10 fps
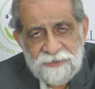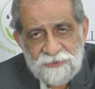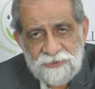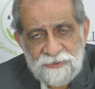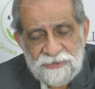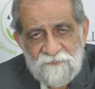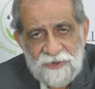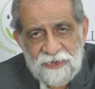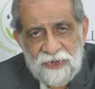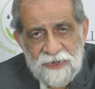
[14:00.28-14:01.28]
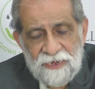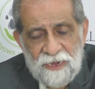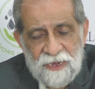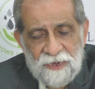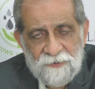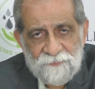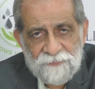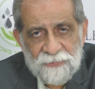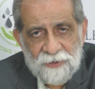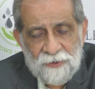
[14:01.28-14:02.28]
section 79A.
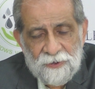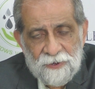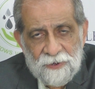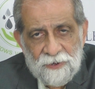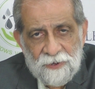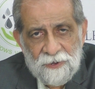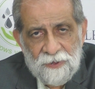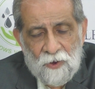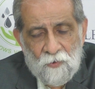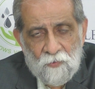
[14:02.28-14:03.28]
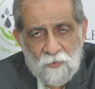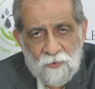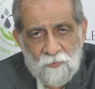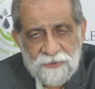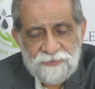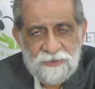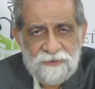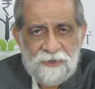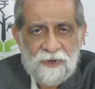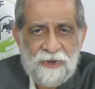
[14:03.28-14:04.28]
Now, question
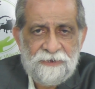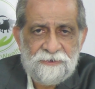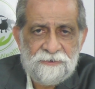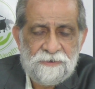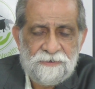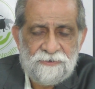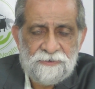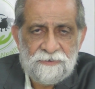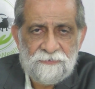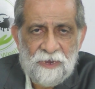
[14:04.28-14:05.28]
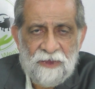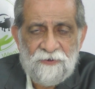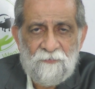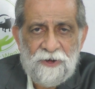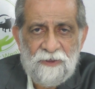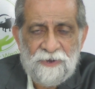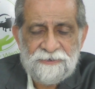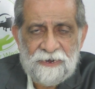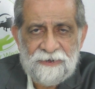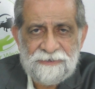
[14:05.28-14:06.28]
that arises is, everybody
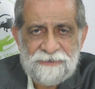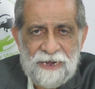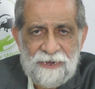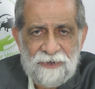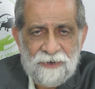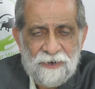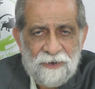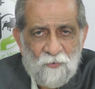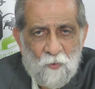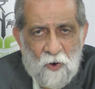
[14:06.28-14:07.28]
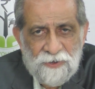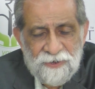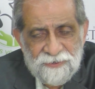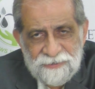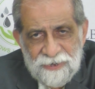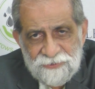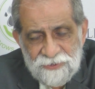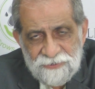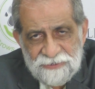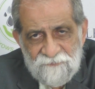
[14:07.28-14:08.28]
must understand what is
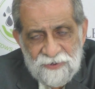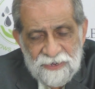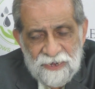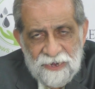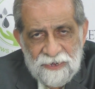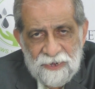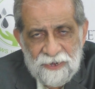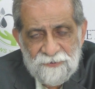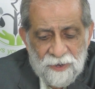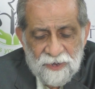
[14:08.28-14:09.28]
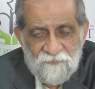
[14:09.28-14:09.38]
section 79A.